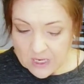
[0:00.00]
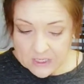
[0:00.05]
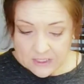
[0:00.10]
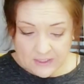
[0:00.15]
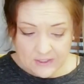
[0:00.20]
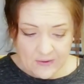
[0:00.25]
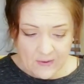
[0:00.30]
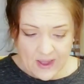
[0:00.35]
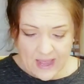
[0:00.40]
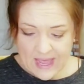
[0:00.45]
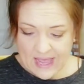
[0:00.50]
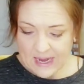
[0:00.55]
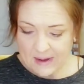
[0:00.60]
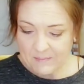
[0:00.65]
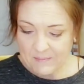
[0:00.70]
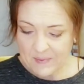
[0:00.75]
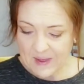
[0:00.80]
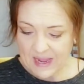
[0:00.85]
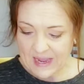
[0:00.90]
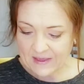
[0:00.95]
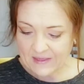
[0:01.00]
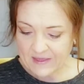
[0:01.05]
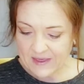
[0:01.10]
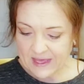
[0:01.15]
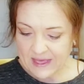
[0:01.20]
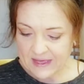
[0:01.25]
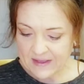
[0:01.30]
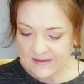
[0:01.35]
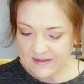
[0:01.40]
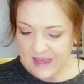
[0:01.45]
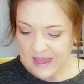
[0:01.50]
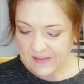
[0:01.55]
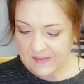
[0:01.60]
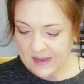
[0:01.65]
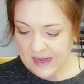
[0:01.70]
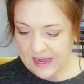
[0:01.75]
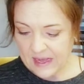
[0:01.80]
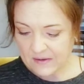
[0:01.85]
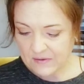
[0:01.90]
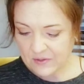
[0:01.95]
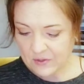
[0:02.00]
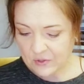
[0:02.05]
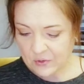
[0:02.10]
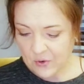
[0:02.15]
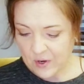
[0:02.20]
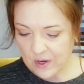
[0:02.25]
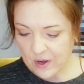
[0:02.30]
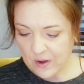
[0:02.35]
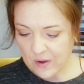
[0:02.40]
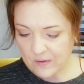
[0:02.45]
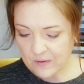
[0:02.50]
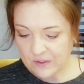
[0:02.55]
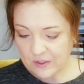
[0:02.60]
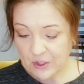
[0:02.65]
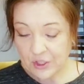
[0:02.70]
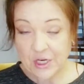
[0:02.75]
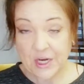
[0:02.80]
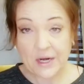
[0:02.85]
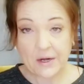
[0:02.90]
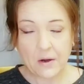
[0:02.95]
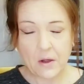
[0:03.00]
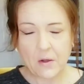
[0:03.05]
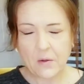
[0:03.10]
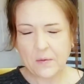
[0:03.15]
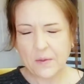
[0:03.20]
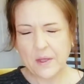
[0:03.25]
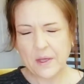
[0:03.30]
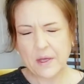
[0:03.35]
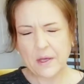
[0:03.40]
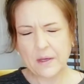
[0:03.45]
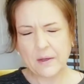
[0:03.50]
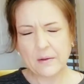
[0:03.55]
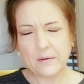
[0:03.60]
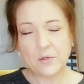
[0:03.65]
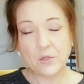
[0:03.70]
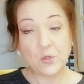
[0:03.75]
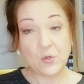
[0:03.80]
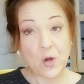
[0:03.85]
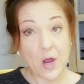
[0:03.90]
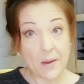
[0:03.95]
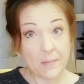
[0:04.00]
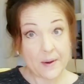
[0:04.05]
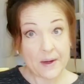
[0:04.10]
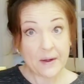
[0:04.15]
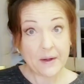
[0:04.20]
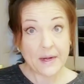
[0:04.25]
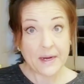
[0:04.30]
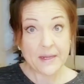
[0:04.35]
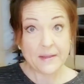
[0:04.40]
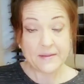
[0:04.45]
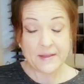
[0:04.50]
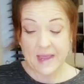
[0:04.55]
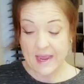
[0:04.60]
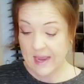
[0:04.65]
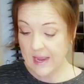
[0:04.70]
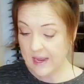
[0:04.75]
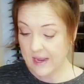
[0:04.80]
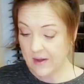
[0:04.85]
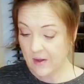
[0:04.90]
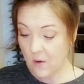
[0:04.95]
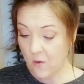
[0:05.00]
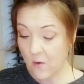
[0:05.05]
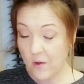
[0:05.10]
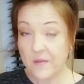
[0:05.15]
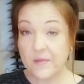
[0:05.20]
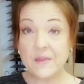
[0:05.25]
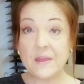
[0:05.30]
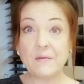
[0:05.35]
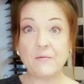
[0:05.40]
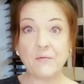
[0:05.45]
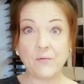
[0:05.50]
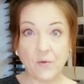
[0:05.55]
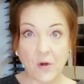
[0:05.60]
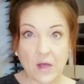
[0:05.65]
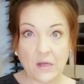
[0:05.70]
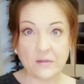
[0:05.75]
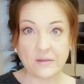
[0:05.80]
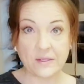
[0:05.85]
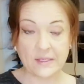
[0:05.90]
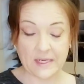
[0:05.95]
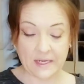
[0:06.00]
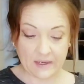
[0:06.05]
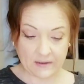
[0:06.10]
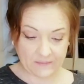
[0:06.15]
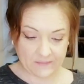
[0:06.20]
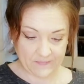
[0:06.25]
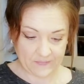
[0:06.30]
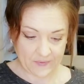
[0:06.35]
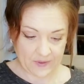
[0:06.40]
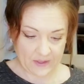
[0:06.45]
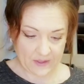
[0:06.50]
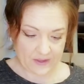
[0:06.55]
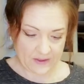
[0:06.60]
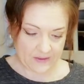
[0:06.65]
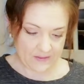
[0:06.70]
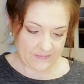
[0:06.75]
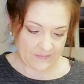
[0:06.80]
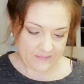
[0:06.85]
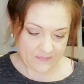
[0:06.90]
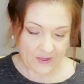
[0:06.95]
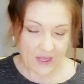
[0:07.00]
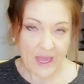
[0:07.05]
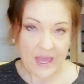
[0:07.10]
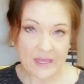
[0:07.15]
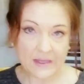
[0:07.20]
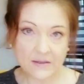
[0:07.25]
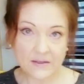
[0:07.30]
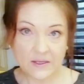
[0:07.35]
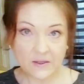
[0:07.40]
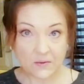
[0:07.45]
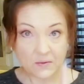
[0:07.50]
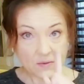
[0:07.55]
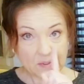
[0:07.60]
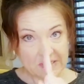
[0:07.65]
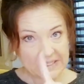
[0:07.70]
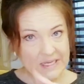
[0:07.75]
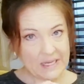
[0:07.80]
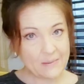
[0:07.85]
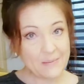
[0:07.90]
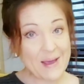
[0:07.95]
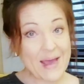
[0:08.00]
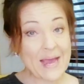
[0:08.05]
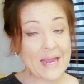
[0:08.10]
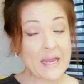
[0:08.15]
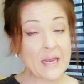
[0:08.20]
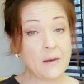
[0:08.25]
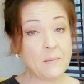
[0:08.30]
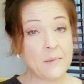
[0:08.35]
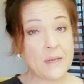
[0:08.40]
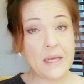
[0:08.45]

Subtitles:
let's go ahead and bake these, and then I'll start on the strawberries and on the frosting. Okay, so see you back in a